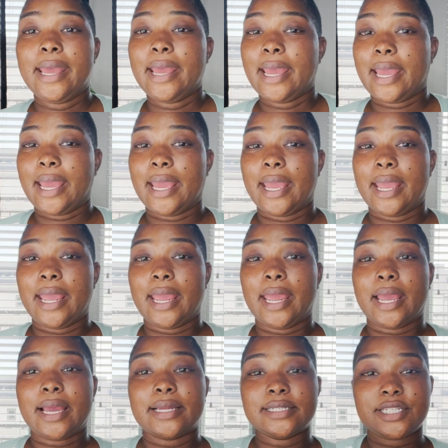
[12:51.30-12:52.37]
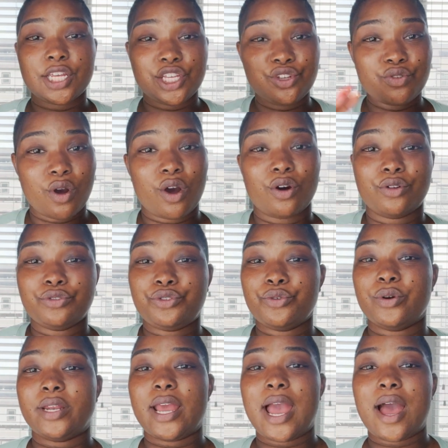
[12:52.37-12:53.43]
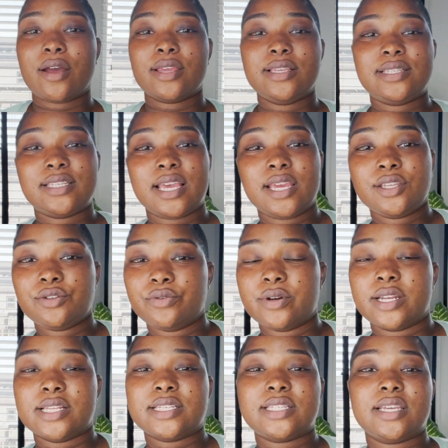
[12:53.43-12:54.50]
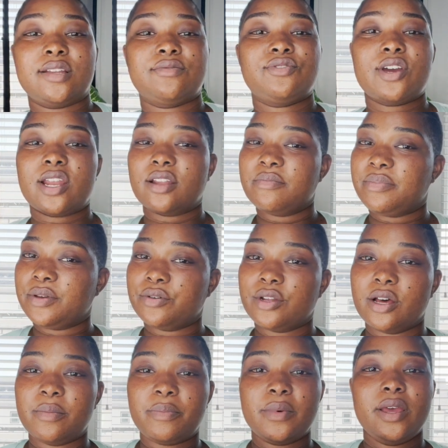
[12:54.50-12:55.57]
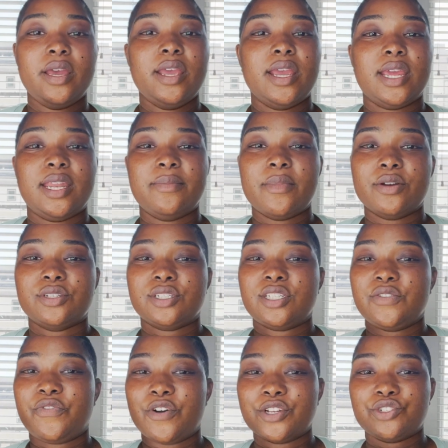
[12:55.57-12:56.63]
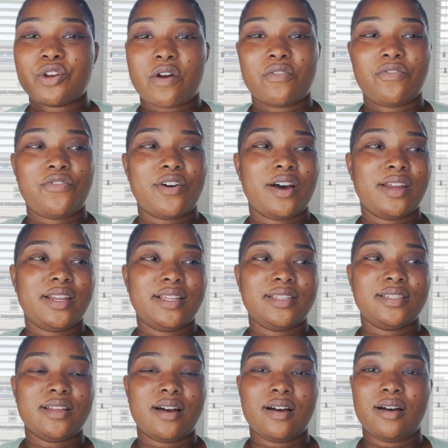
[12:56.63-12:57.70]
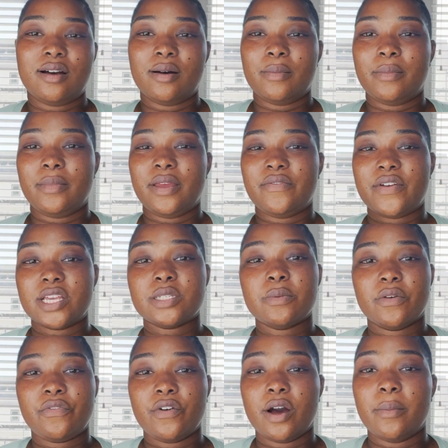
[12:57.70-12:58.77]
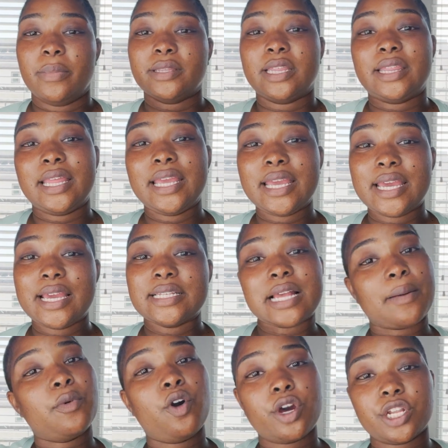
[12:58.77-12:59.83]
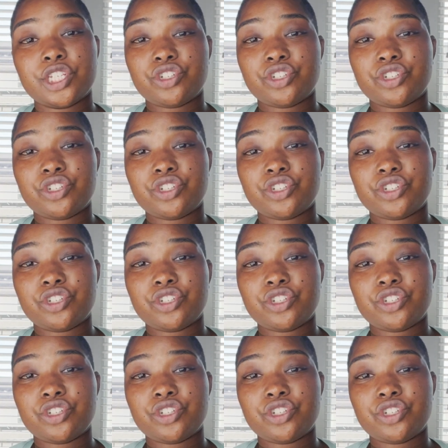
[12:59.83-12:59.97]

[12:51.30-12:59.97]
and continue on doing it how he said do it instead of trying to build up an emergency fund, travel fund, and um, investment fund. But the thing is, I'm going to